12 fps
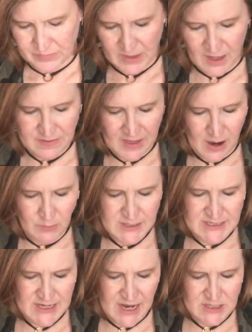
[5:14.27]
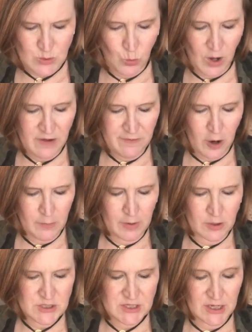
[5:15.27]
And that one says, one of our
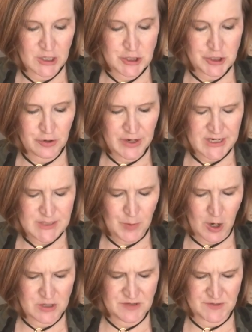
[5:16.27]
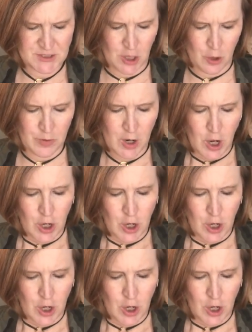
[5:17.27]
most luxurious bars of soap.